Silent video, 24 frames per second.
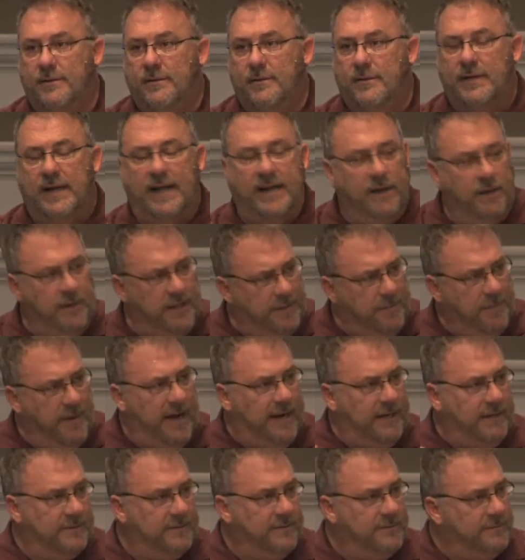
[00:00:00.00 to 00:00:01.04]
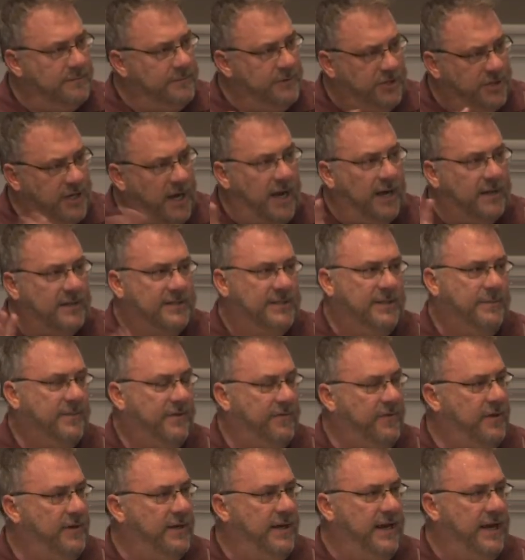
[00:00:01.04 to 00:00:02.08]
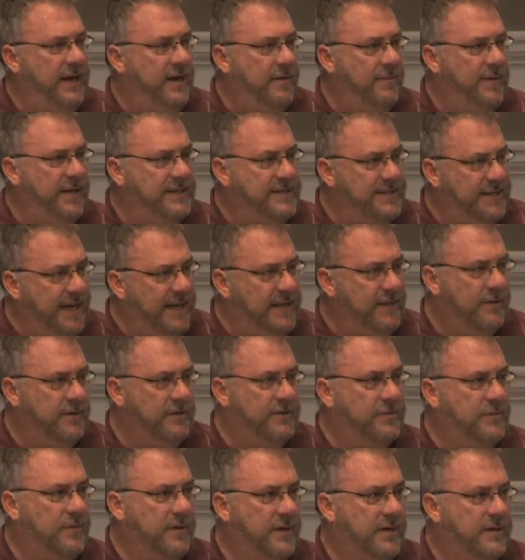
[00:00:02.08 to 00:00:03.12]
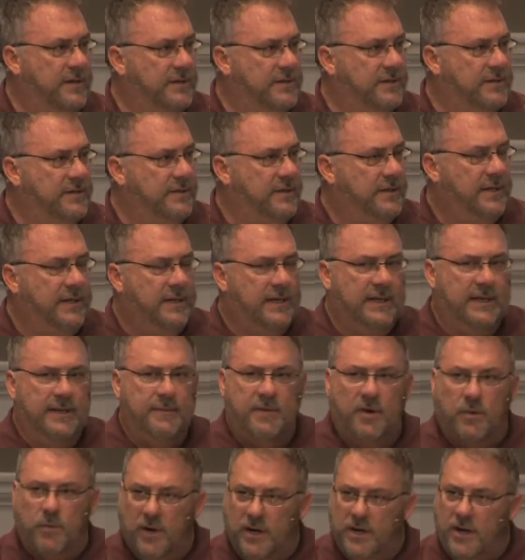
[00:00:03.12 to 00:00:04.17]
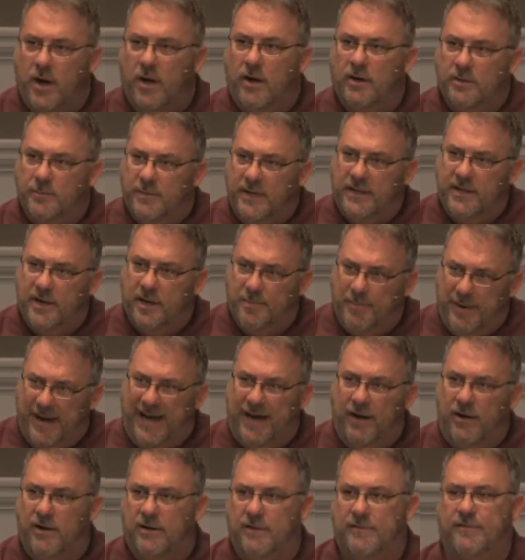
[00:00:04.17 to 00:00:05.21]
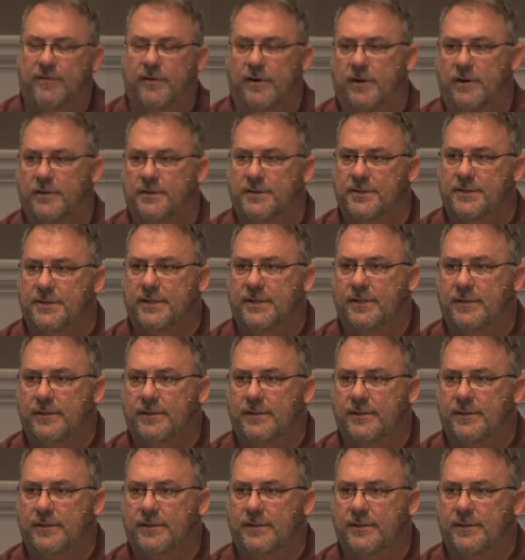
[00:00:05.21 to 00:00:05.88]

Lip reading: Now, I know that might shock some of you to hear me say those words, but we're called to be their parent first.